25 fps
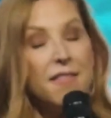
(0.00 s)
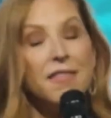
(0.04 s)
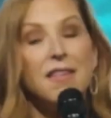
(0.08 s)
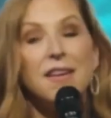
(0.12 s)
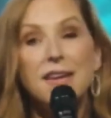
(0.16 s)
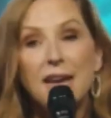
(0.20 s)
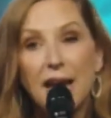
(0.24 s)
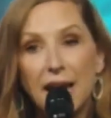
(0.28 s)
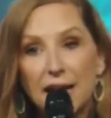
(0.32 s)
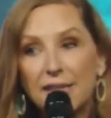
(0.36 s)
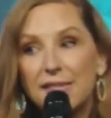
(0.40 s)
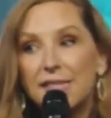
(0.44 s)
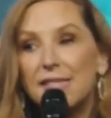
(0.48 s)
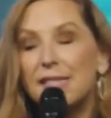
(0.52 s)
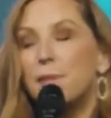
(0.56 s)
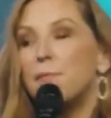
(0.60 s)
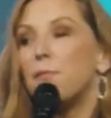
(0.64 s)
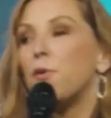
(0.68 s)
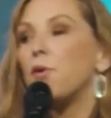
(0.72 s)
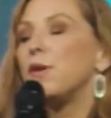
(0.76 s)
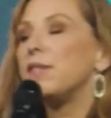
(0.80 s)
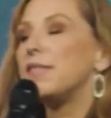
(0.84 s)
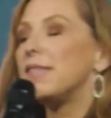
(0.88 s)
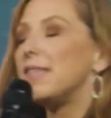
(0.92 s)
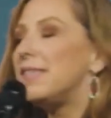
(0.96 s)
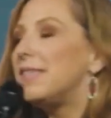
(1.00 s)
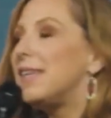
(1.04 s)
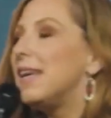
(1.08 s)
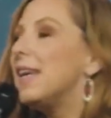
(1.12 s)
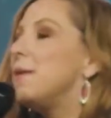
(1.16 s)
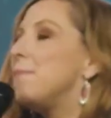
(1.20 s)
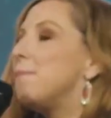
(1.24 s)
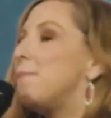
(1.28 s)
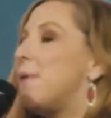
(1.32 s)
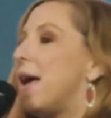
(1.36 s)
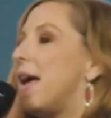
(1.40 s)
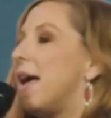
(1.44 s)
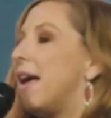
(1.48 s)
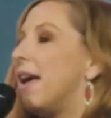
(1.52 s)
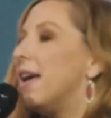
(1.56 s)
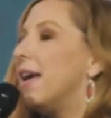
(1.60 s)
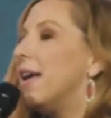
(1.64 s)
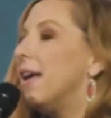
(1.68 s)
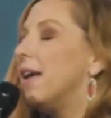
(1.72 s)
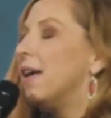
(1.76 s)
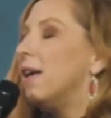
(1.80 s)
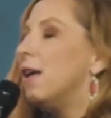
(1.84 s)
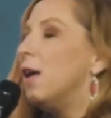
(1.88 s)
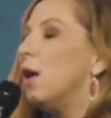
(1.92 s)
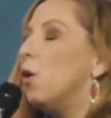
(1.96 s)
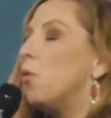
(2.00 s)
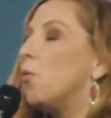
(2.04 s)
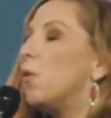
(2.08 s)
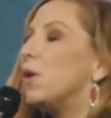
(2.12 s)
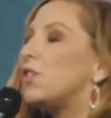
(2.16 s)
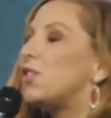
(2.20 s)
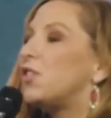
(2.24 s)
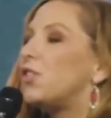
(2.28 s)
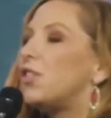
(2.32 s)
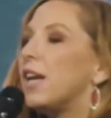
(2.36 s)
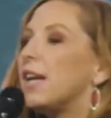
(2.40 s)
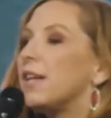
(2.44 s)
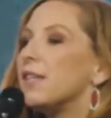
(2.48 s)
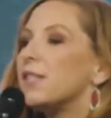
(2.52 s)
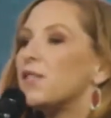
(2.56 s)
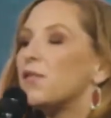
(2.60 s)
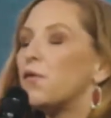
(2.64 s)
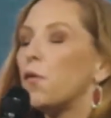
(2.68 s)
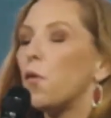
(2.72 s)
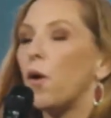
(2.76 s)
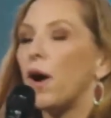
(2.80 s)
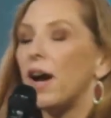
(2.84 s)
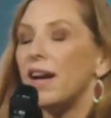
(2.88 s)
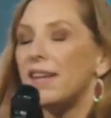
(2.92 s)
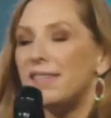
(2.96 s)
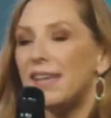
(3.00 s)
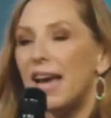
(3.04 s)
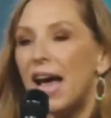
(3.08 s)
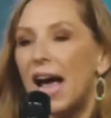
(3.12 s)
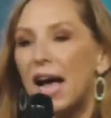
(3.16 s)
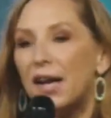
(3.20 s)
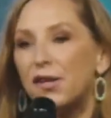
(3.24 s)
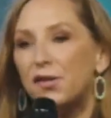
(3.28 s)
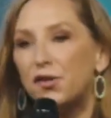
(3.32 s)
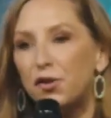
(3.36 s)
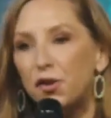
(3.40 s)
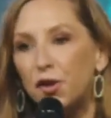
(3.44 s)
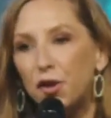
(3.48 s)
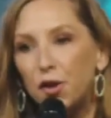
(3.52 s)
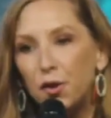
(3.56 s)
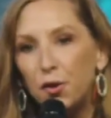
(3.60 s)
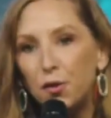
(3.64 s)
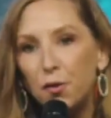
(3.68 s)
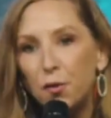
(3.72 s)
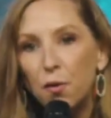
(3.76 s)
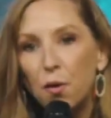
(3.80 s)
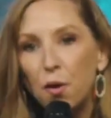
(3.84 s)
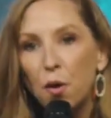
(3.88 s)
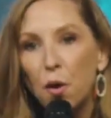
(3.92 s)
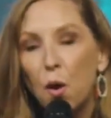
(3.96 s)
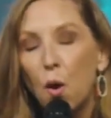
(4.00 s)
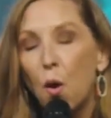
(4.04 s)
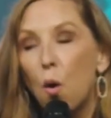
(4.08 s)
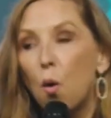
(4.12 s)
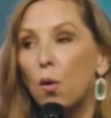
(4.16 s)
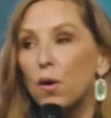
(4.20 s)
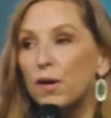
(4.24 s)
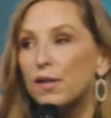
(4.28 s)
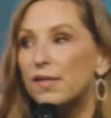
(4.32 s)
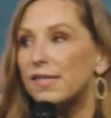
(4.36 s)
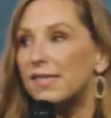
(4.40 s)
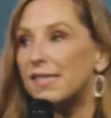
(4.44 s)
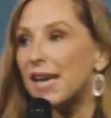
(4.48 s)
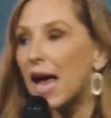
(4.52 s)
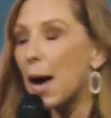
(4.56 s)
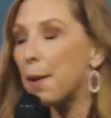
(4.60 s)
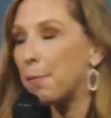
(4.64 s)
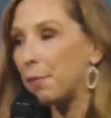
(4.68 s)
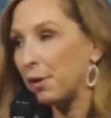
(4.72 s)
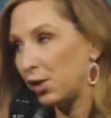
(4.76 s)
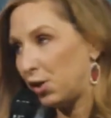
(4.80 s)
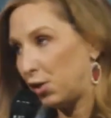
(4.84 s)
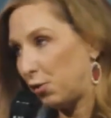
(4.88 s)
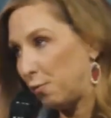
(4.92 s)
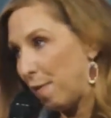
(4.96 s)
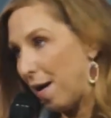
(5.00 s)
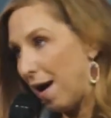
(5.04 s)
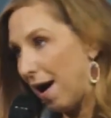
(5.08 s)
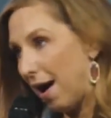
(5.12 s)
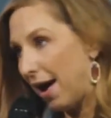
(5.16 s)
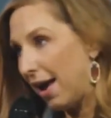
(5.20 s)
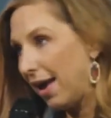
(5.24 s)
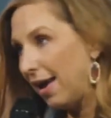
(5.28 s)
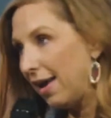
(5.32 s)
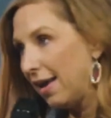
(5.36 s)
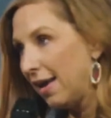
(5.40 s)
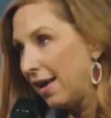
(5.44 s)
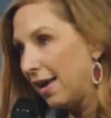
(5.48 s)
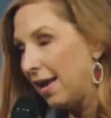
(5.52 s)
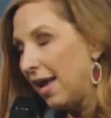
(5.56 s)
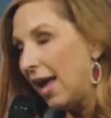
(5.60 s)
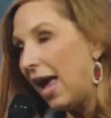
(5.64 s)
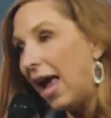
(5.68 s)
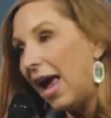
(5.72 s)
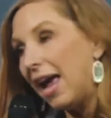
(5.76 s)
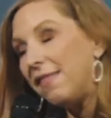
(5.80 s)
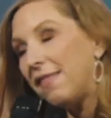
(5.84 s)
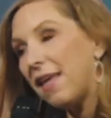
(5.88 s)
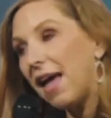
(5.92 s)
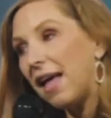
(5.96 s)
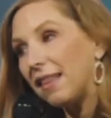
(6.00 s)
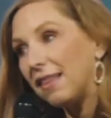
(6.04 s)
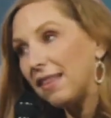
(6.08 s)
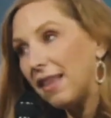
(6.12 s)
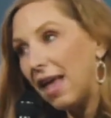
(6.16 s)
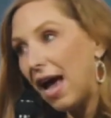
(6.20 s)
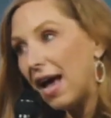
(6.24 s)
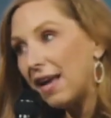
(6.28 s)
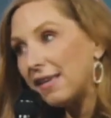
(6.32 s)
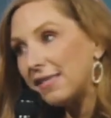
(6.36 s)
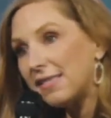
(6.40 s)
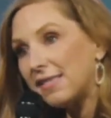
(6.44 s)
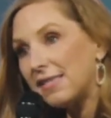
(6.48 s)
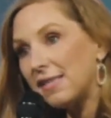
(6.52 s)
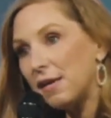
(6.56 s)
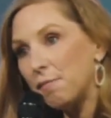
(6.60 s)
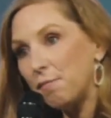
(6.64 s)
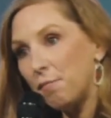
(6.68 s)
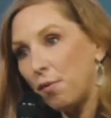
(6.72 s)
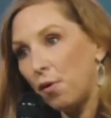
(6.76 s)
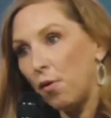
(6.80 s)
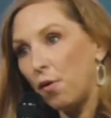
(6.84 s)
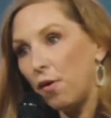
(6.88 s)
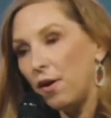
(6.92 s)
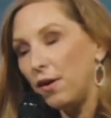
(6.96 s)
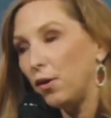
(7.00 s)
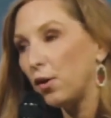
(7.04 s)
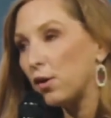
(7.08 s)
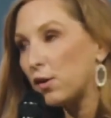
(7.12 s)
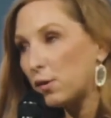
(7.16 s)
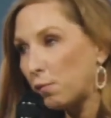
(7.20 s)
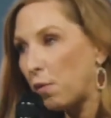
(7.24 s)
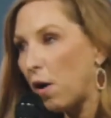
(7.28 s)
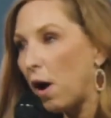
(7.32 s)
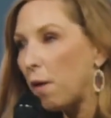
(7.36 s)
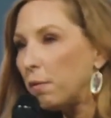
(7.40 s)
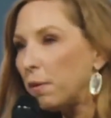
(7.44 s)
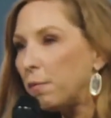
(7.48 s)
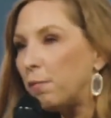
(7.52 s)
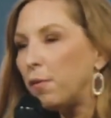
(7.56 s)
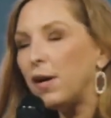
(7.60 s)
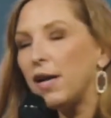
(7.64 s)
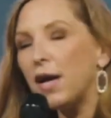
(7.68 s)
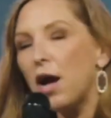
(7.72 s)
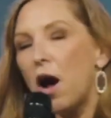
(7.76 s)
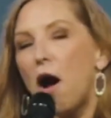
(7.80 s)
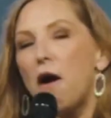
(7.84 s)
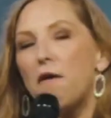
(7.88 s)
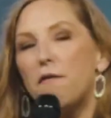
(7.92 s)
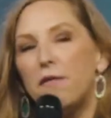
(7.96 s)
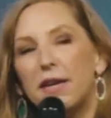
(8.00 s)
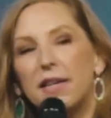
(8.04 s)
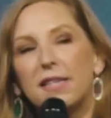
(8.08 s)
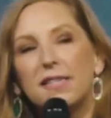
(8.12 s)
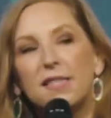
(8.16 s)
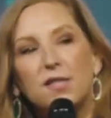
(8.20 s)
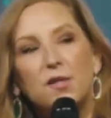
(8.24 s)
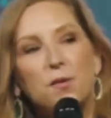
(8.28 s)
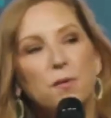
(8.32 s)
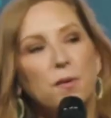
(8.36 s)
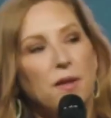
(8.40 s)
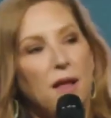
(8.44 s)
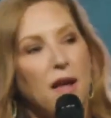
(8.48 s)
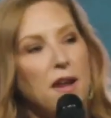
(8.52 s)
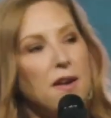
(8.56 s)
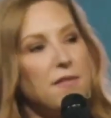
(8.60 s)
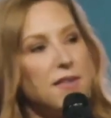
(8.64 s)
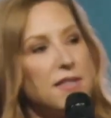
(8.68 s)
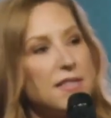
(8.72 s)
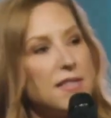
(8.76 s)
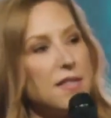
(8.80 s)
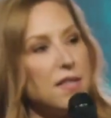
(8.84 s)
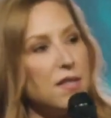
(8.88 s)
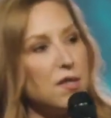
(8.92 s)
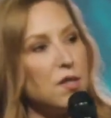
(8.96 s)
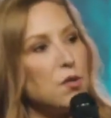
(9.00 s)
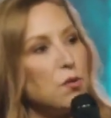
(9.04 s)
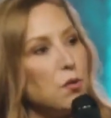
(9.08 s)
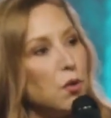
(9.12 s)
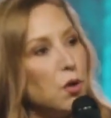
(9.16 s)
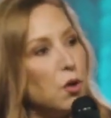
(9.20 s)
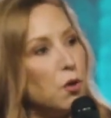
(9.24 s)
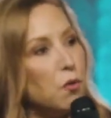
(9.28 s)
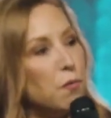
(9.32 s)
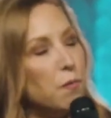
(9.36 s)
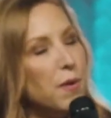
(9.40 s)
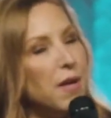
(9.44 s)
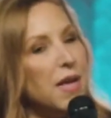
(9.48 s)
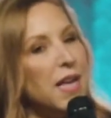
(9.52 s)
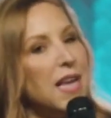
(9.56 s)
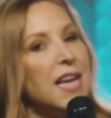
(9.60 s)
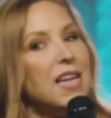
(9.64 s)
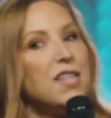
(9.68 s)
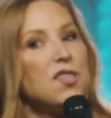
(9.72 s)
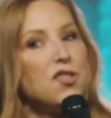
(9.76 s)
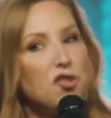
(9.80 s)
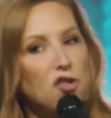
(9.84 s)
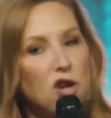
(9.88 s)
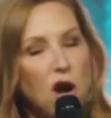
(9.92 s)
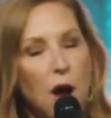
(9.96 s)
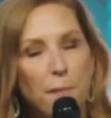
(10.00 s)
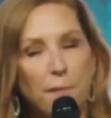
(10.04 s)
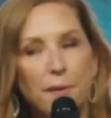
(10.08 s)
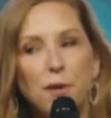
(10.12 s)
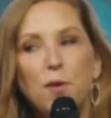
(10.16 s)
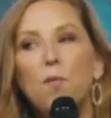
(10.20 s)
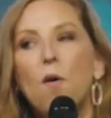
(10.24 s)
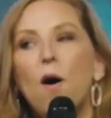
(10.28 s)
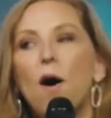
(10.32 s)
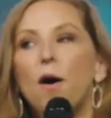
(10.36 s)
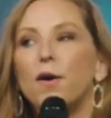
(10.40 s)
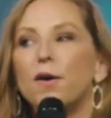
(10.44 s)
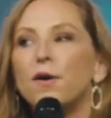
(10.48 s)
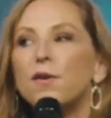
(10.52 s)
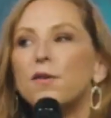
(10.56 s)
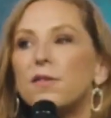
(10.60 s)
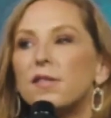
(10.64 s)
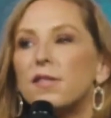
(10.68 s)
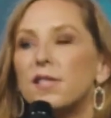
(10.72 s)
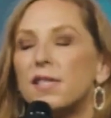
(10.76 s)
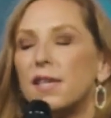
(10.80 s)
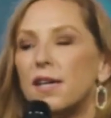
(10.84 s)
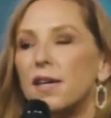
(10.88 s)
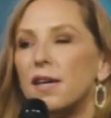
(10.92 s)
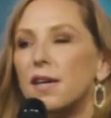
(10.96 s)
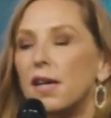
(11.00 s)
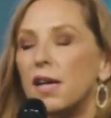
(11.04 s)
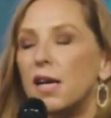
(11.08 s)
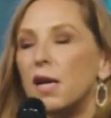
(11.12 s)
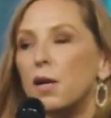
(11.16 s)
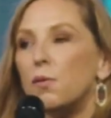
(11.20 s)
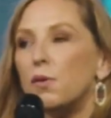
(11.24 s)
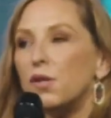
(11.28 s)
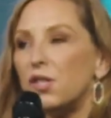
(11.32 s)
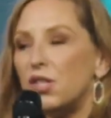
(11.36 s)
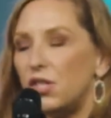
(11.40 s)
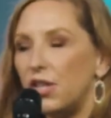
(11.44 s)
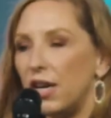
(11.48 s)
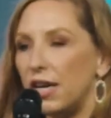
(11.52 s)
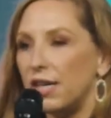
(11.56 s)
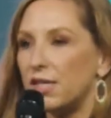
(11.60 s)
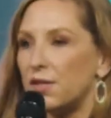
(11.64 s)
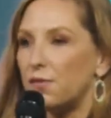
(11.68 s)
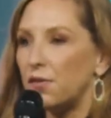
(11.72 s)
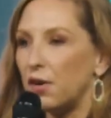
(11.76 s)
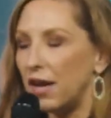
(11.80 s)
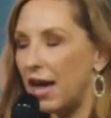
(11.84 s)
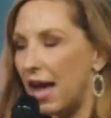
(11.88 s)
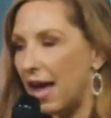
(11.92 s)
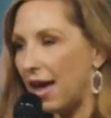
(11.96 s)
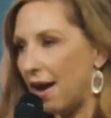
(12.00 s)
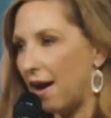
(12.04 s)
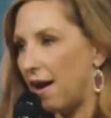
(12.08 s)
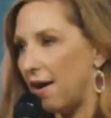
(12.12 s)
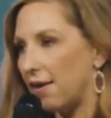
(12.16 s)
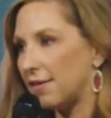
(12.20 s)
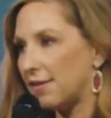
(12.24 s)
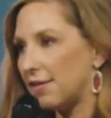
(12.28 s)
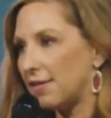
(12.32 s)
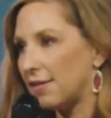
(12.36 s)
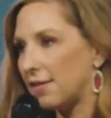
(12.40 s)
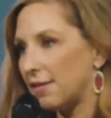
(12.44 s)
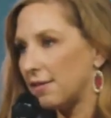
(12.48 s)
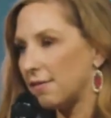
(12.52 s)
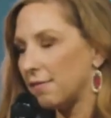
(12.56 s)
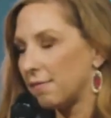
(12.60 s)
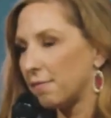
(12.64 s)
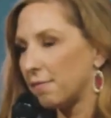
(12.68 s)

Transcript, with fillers: The next symbol is a tent peg, which stands for attached to or established by. And that last symbol, it looks probably pretty obvious to a lot of us in this room. It's choppy waters, which stands for chaos.